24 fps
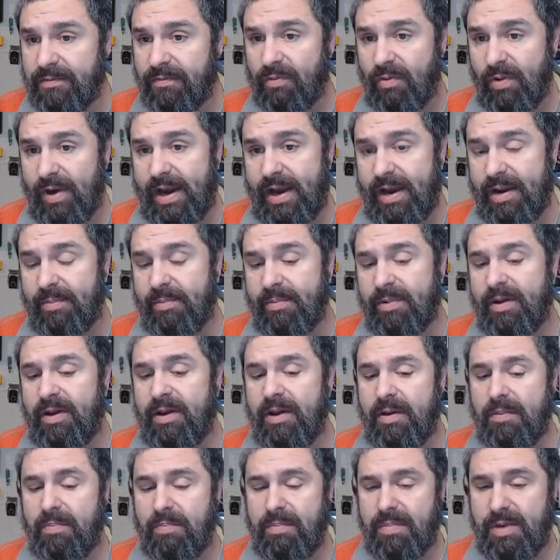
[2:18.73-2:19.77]
RAM
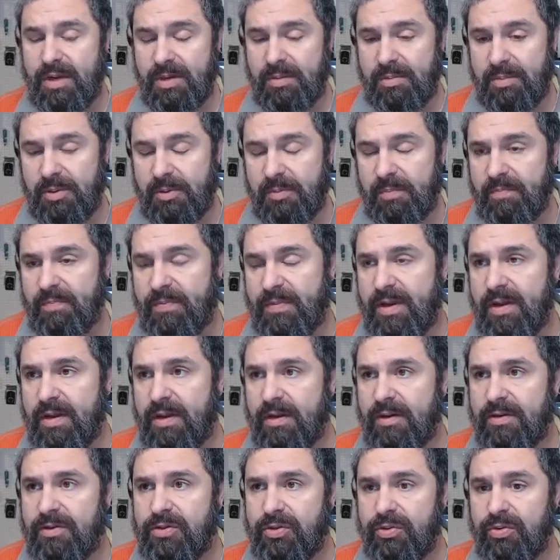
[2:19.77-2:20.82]
minimum
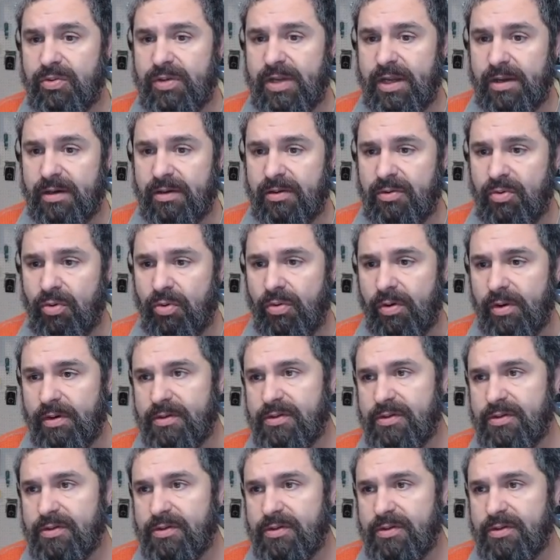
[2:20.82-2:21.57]
to get going.